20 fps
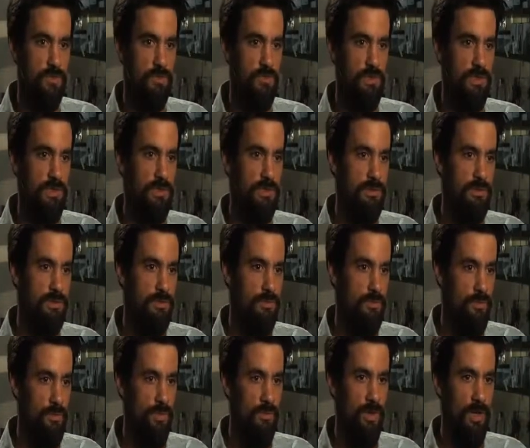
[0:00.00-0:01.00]
and so
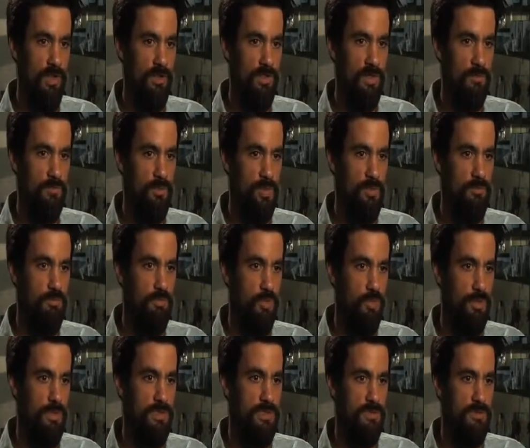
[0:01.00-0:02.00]
that we can actually act
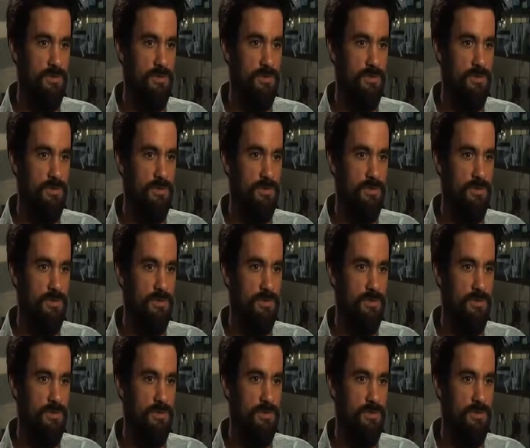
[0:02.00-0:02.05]
maybe